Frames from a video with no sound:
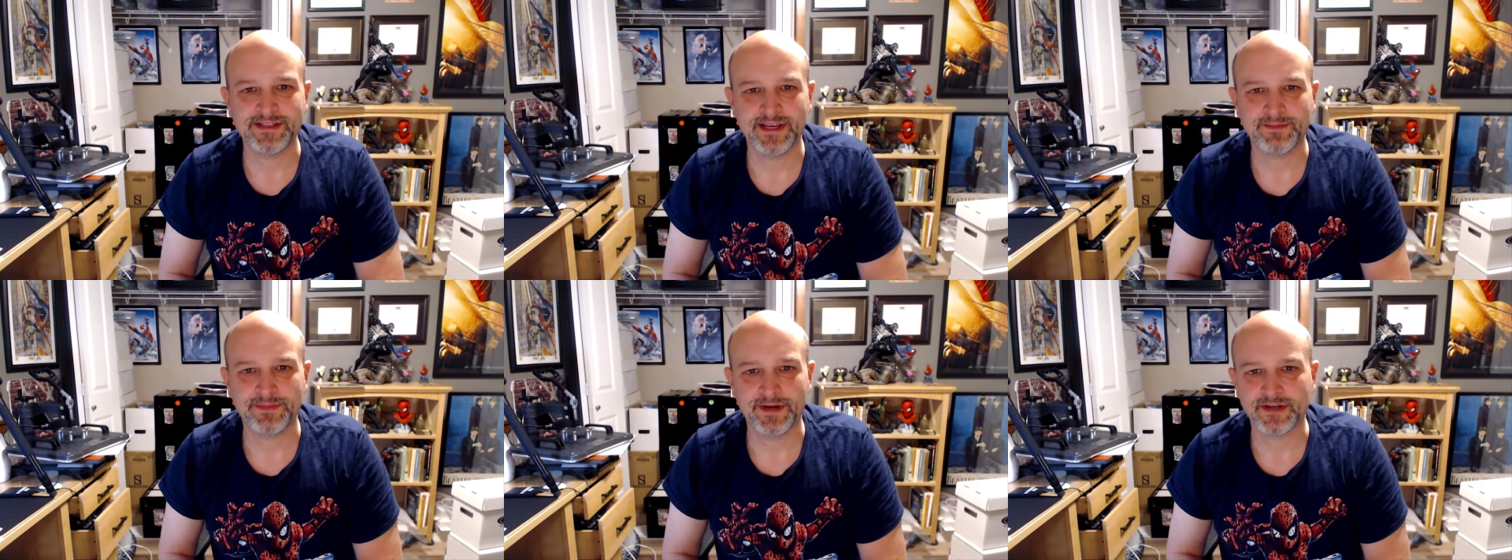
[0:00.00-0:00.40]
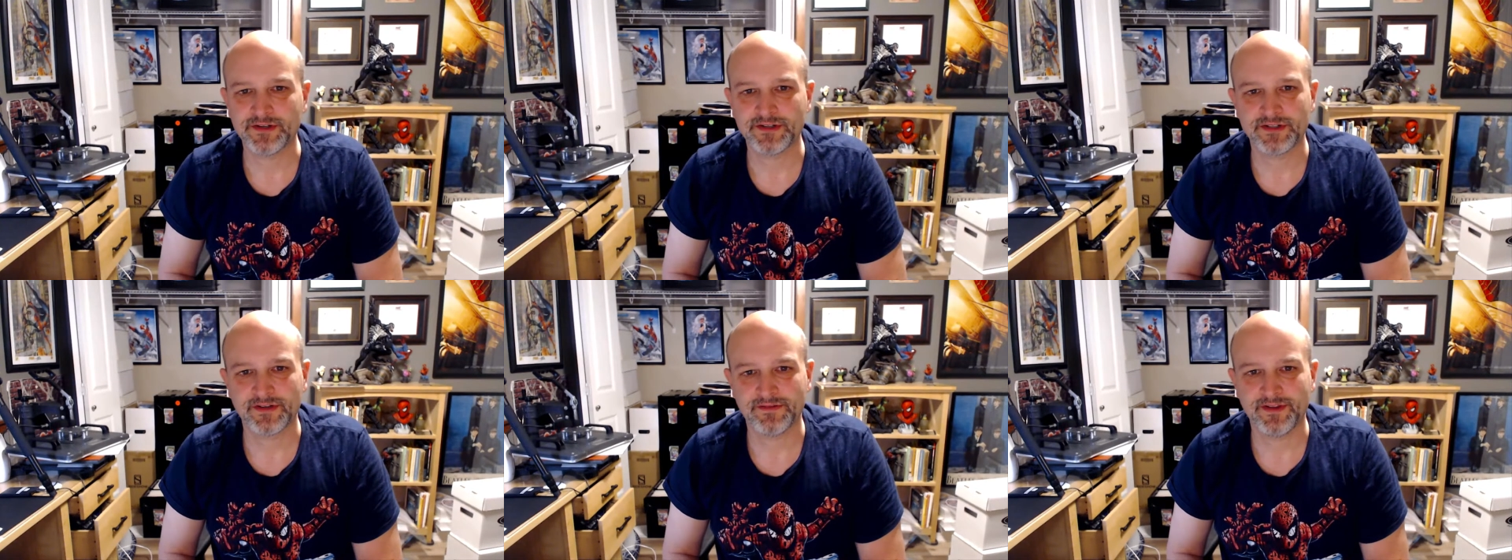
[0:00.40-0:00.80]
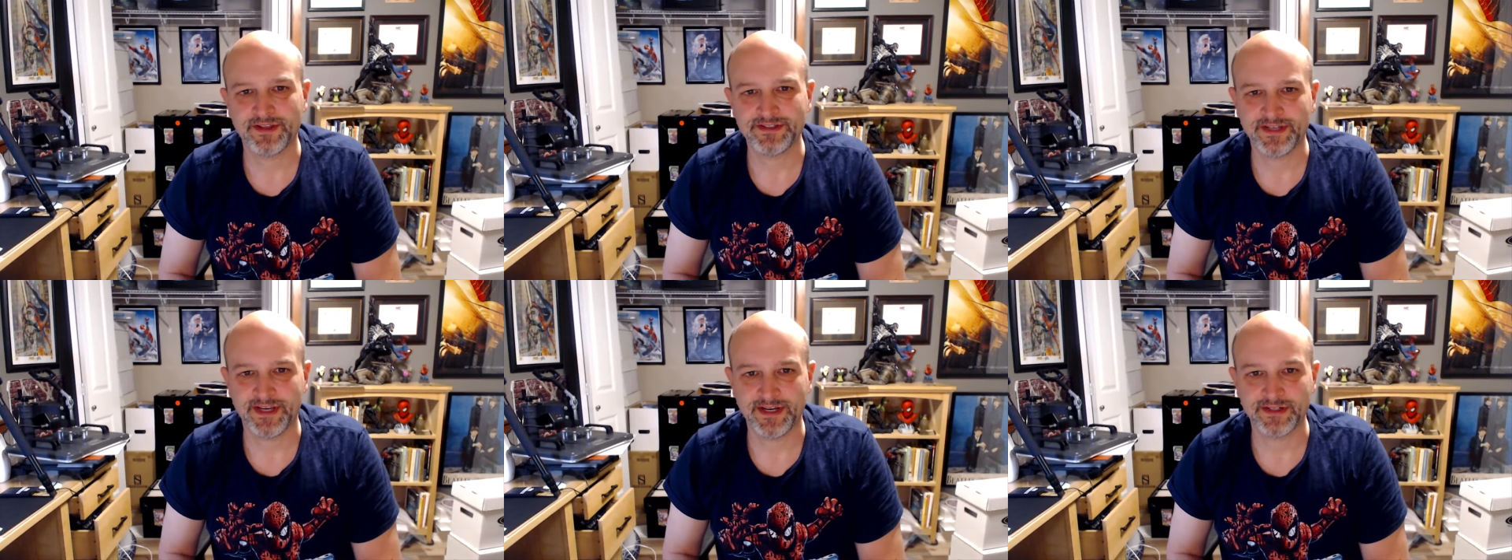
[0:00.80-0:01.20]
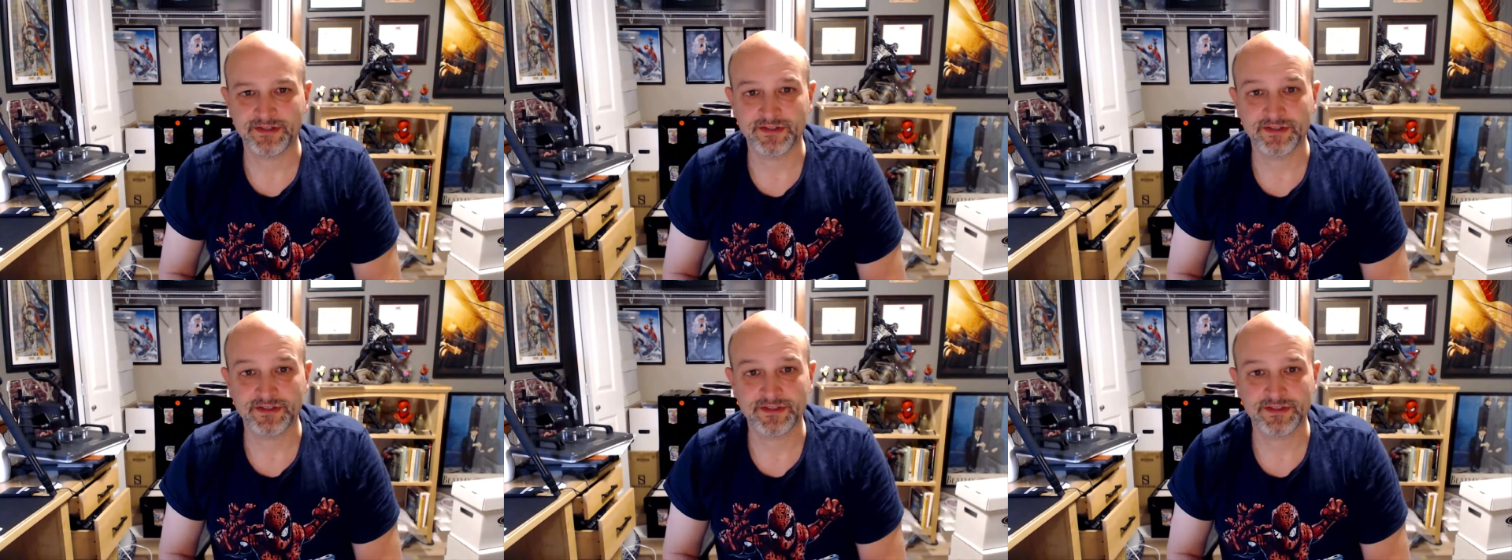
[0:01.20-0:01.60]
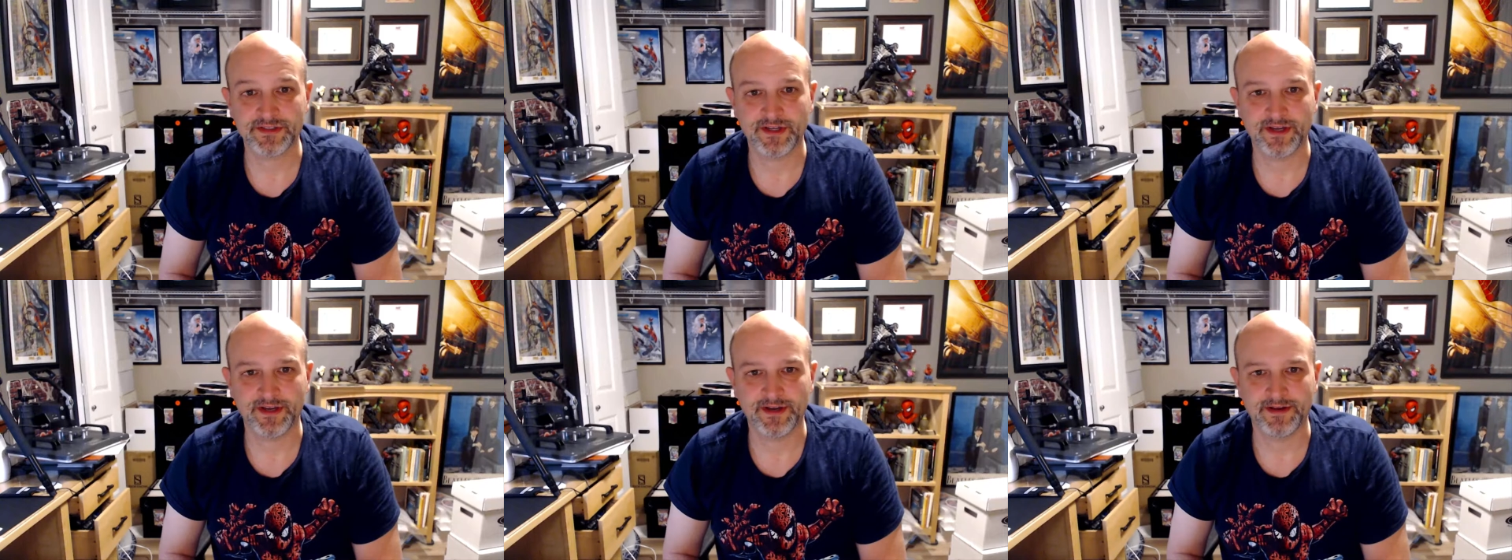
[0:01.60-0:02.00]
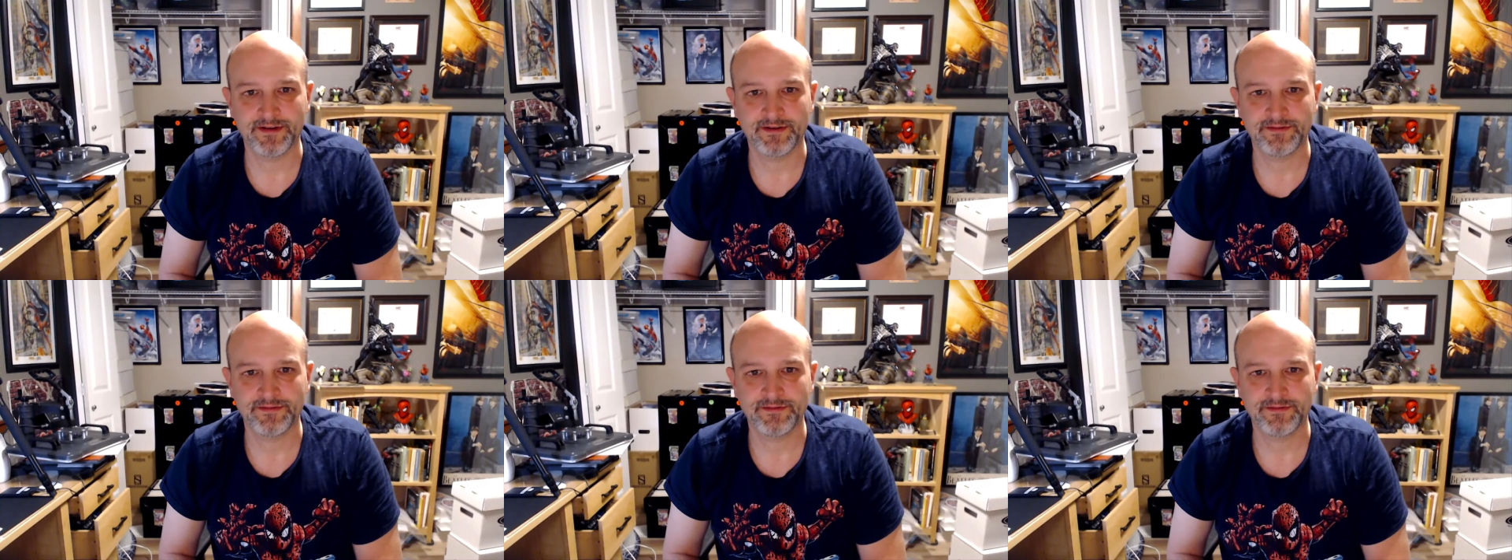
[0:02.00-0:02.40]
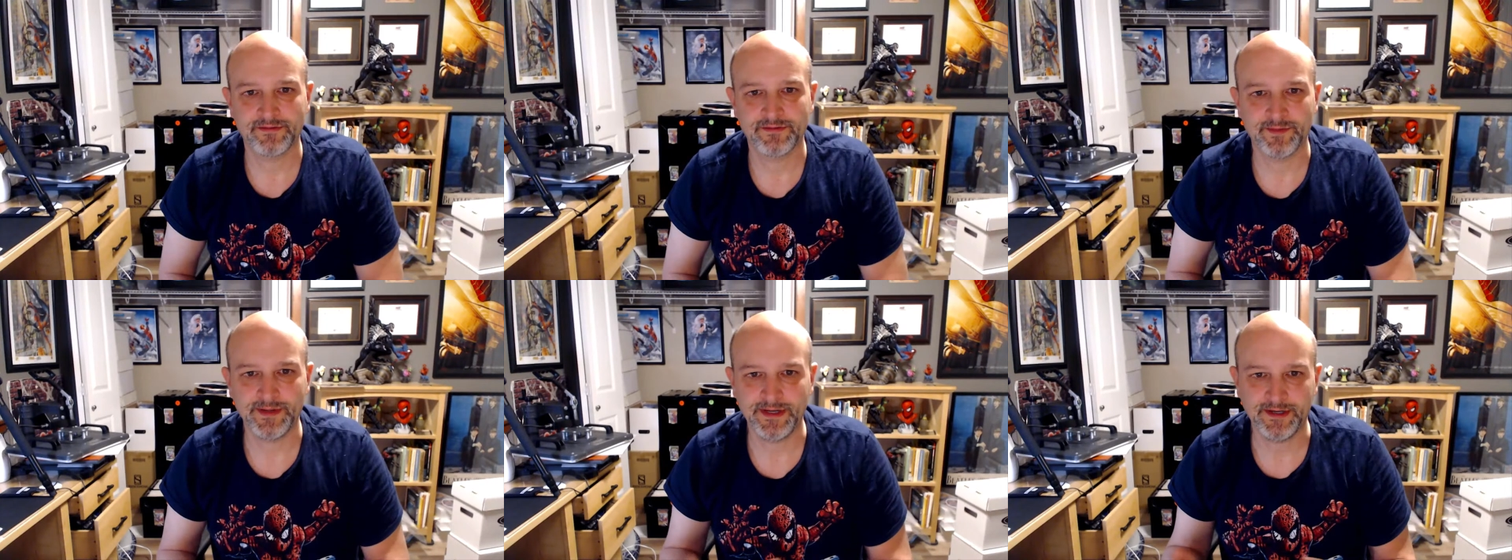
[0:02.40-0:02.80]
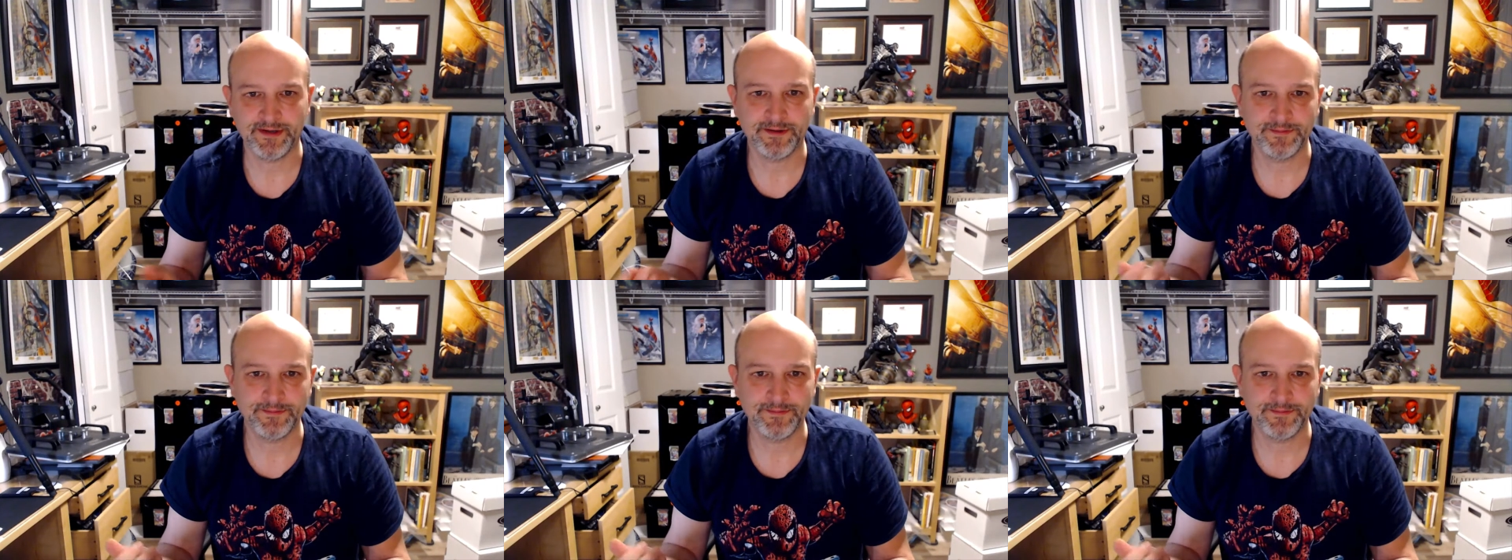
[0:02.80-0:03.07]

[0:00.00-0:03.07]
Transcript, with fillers: take pictures of Los Angeles uh, from here